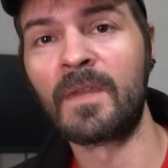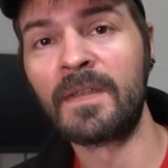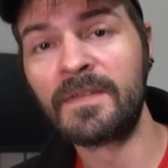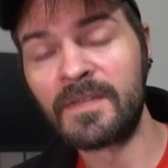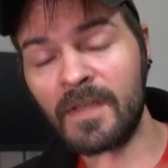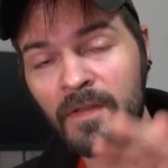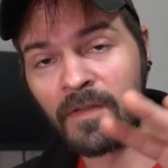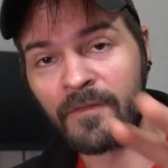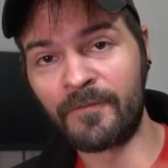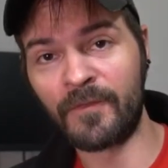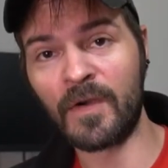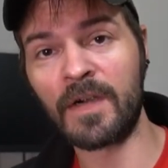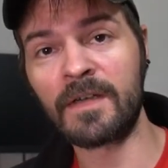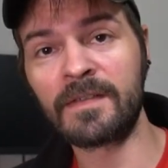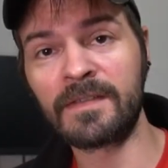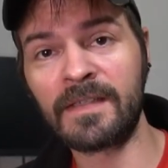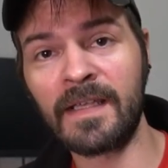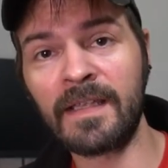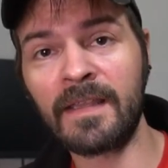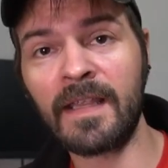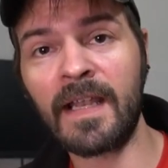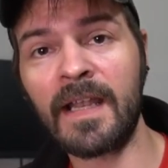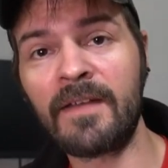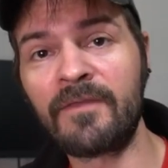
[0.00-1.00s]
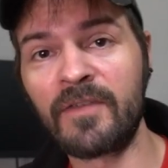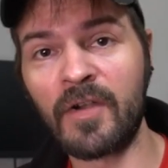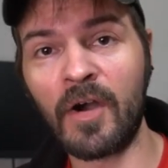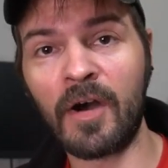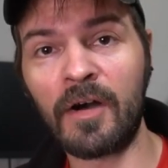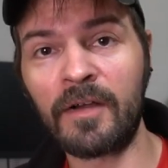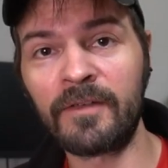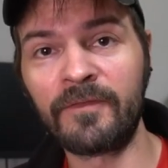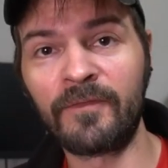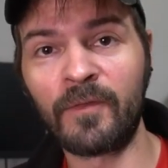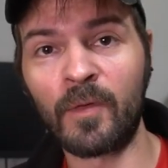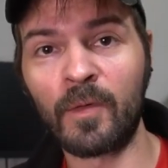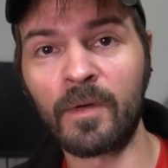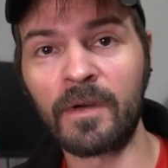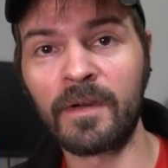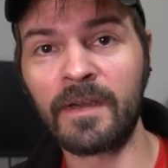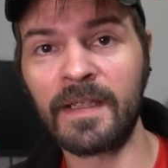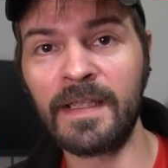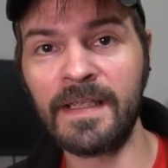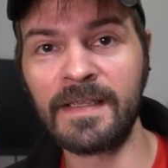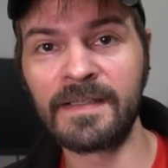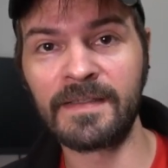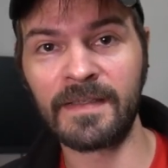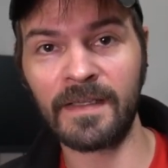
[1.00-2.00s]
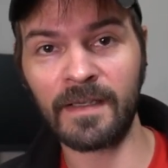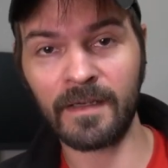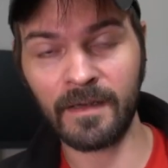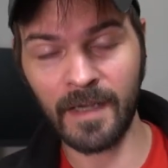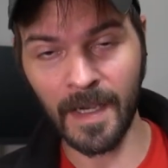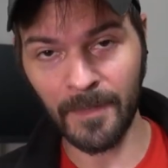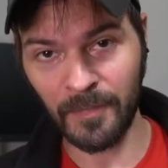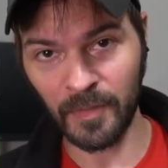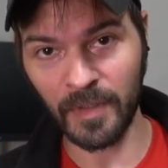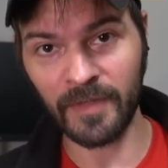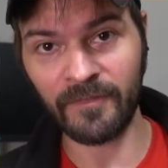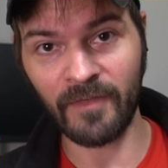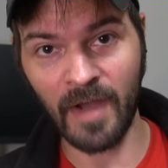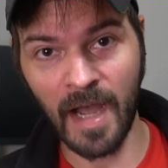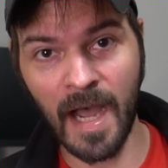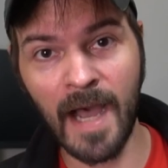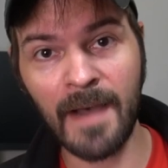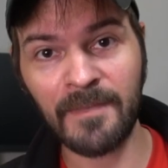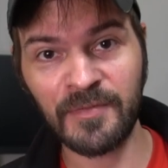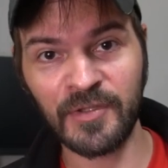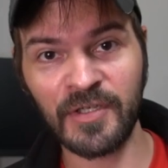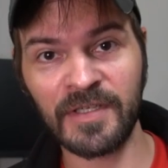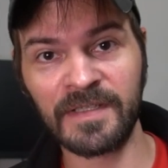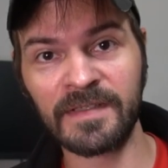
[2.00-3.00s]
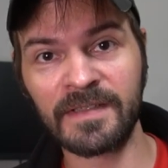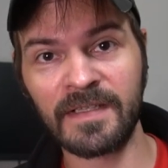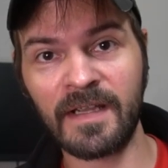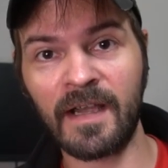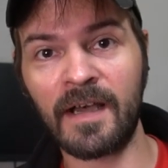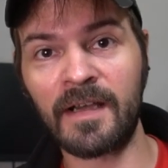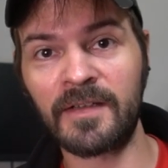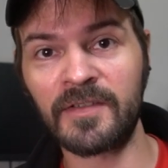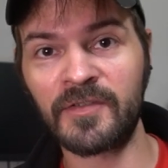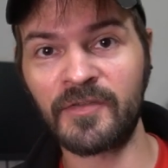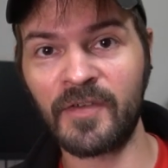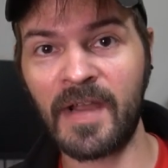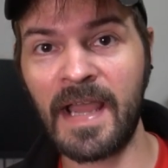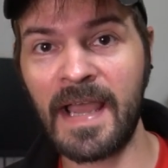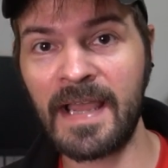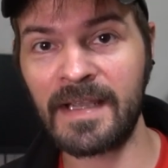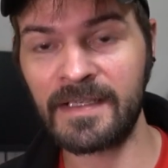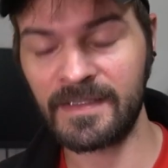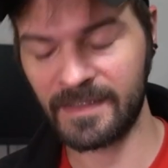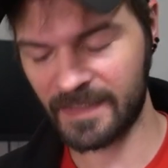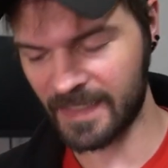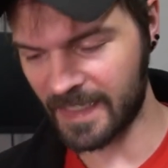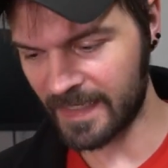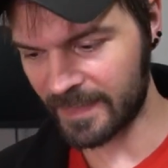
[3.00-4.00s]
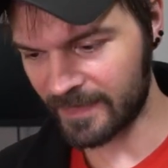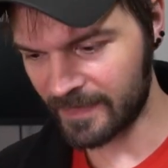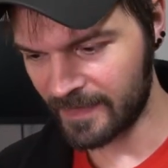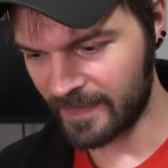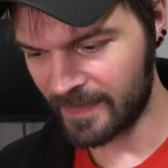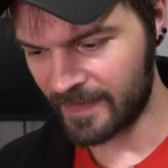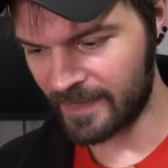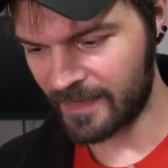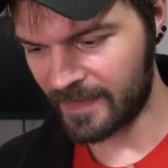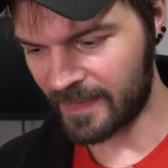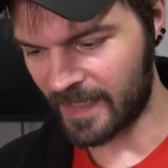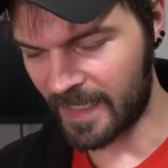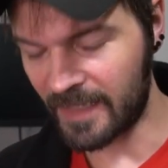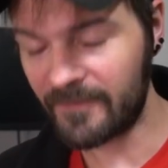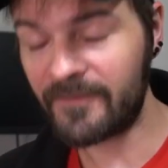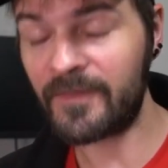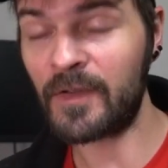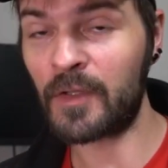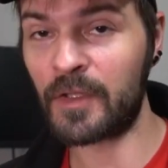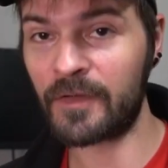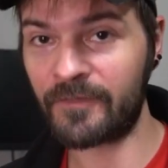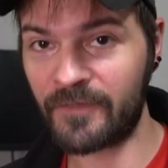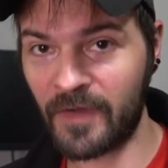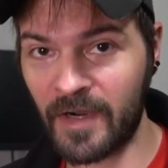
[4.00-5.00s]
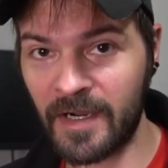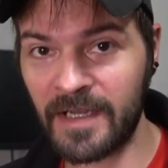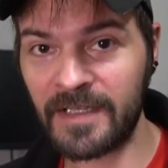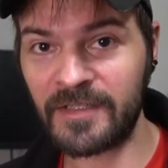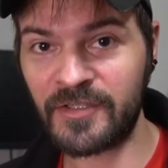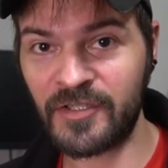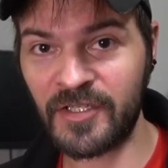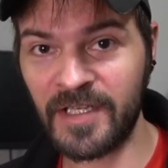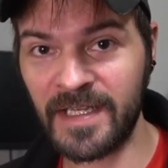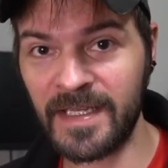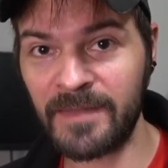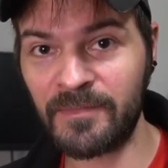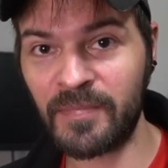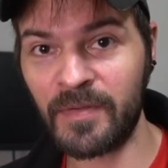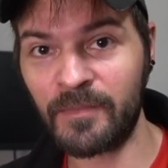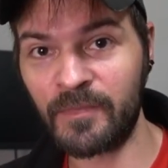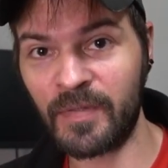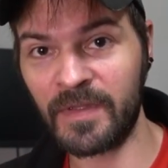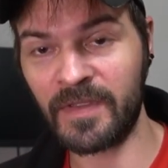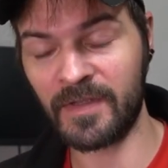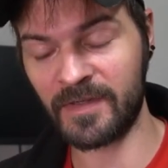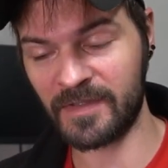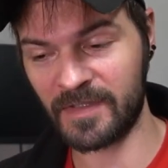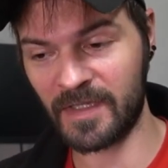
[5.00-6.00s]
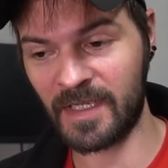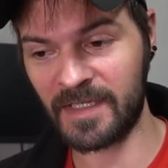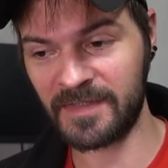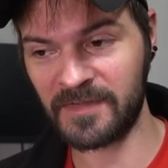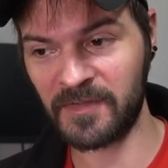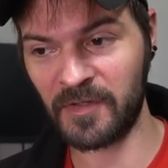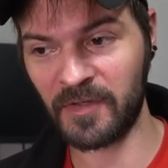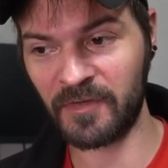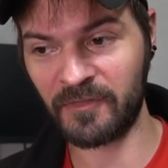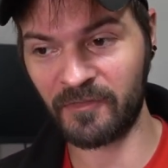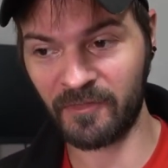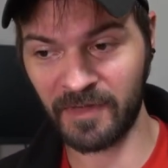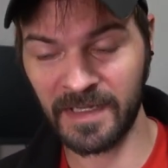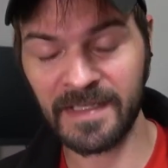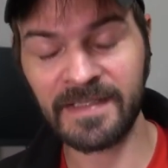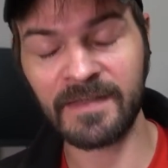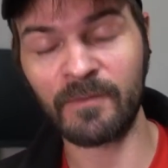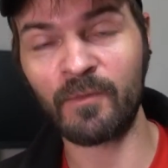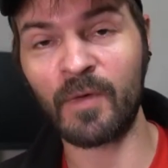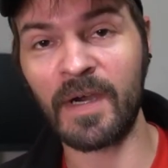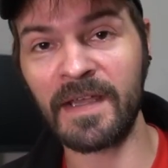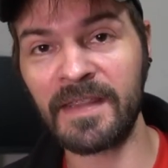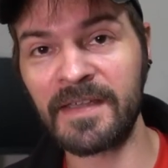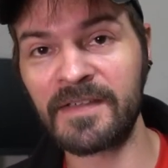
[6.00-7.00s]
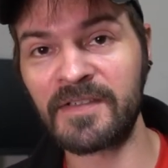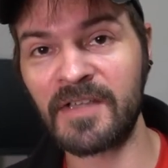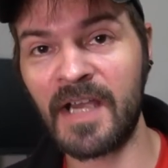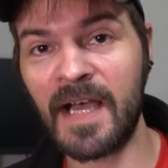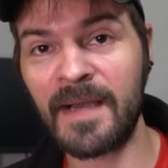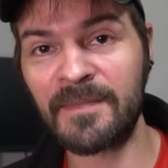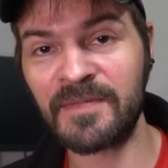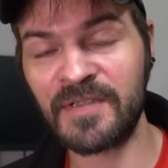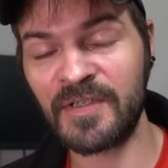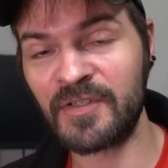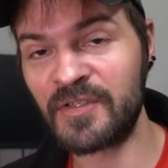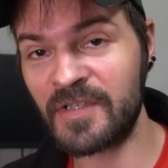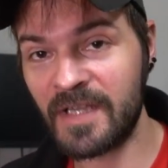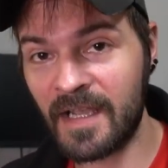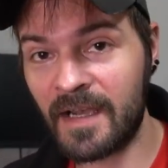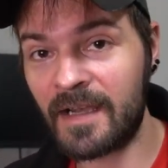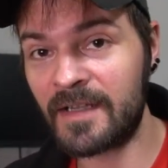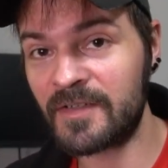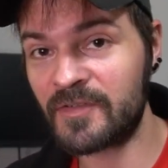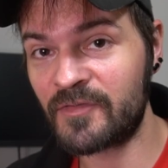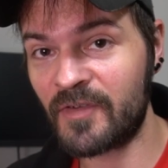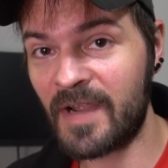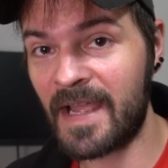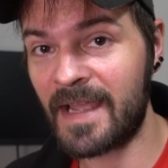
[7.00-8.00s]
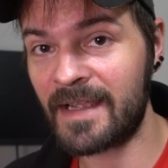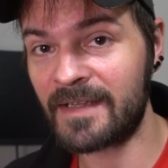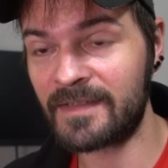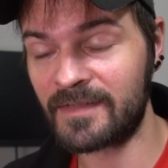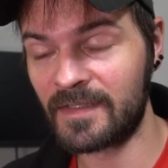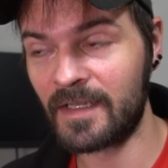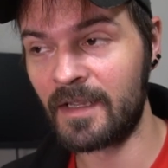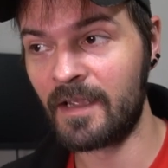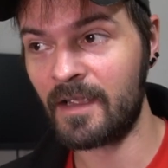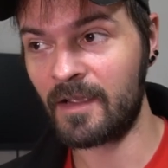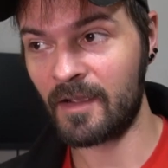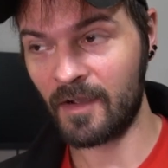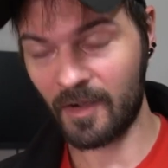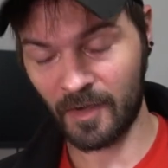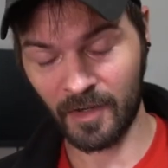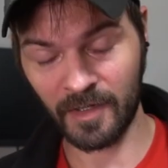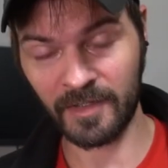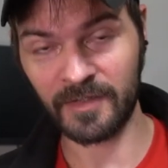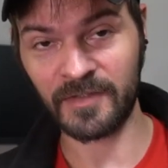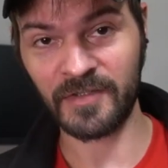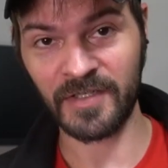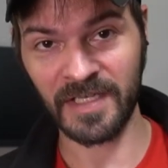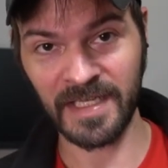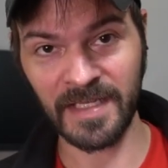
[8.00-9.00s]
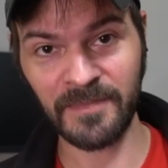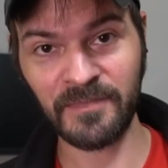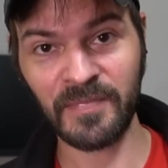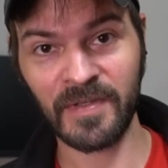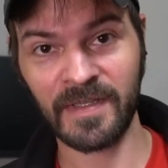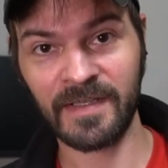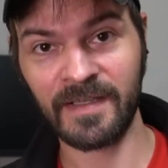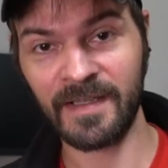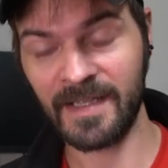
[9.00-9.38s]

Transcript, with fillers: So the first thing that I've gone for is a couple of options contracts that I feel are very cheap, but there's also a reason why these options contracts are cheap.